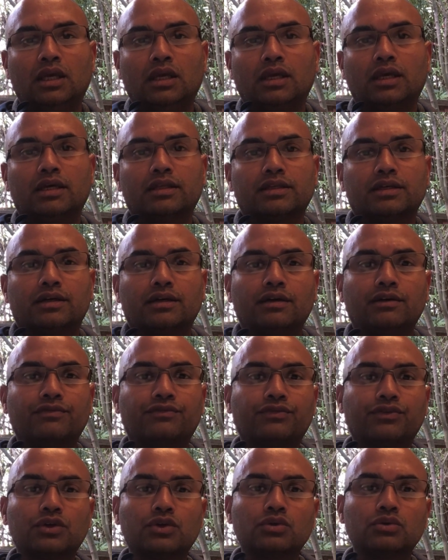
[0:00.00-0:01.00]
Yeah, there are
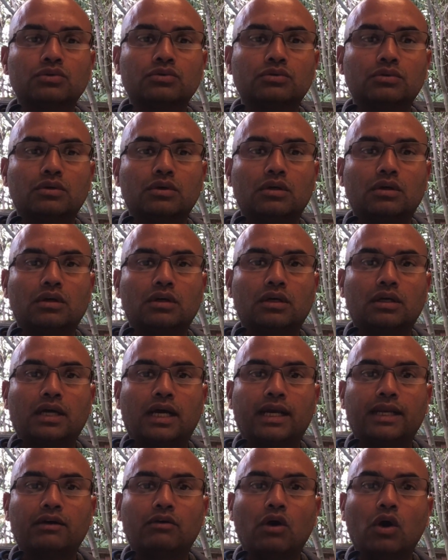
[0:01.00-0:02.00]
a few
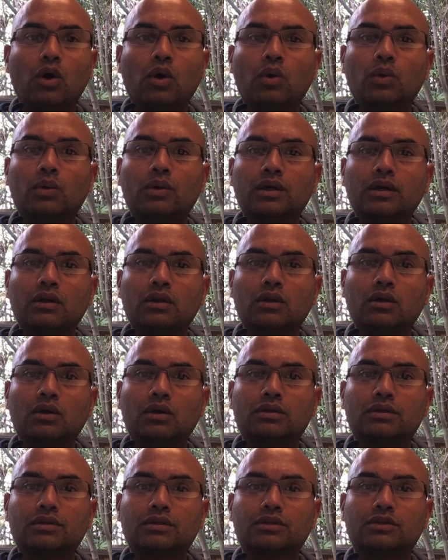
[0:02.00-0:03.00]
kind of
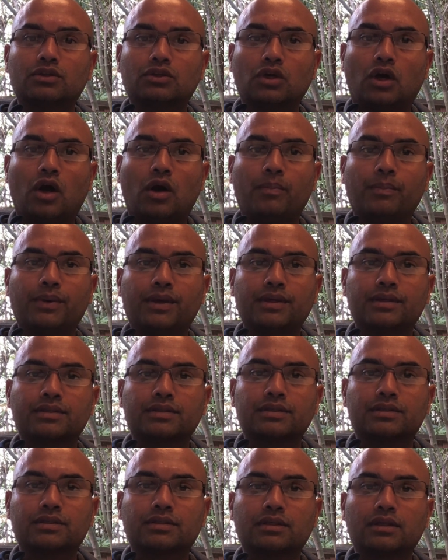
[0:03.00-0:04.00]
overlooked
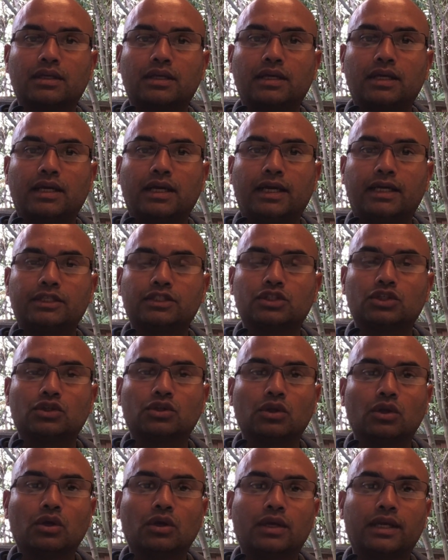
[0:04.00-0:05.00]
topics as
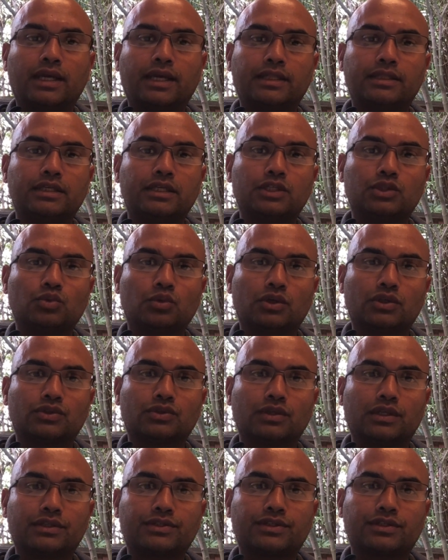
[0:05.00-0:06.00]
you look at these
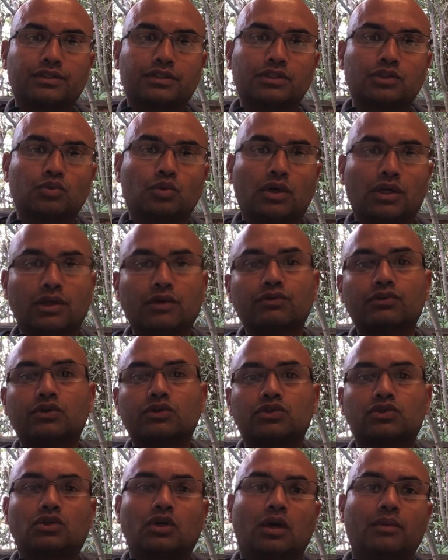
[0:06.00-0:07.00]
virtual assistants. One of
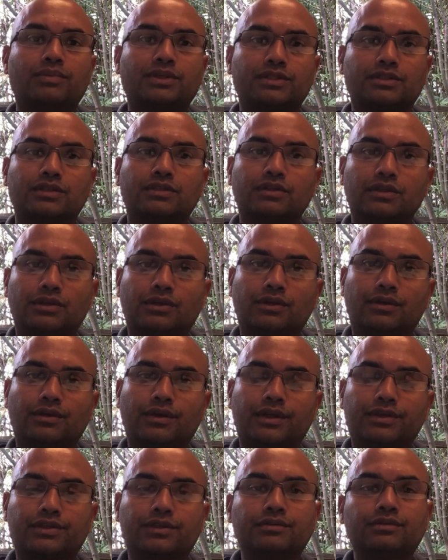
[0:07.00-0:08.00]
those topics is
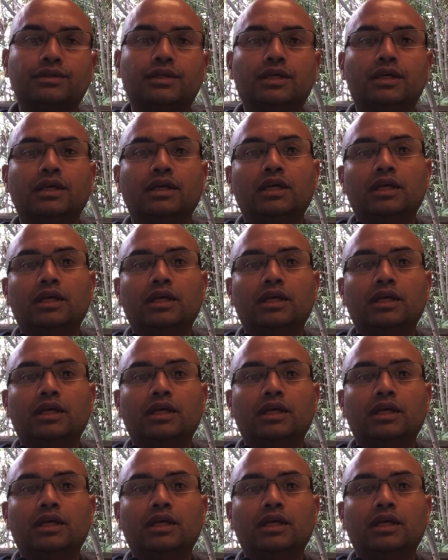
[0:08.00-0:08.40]
integration.